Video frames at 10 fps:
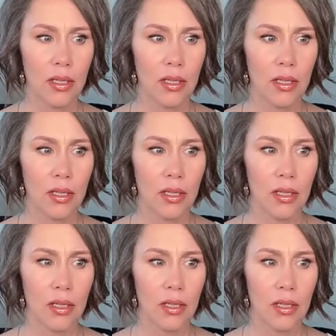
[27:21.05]
And
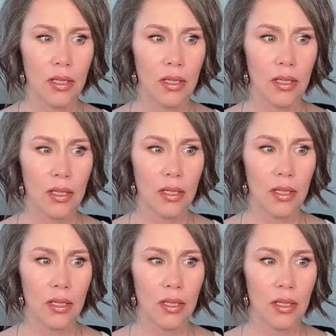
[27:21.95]
so we were
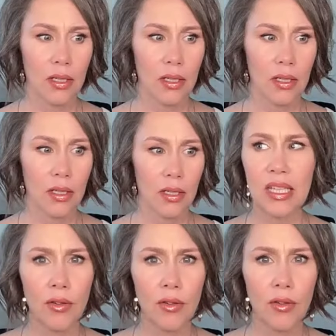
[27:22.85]
able to be an even
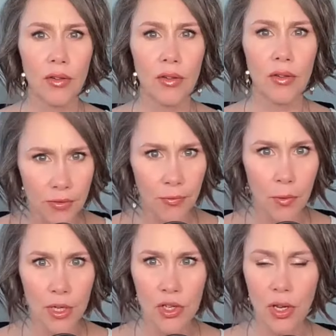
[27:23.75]
greater gift
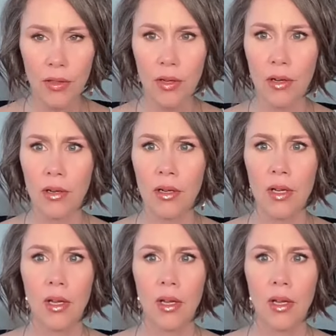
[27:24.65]
for each other.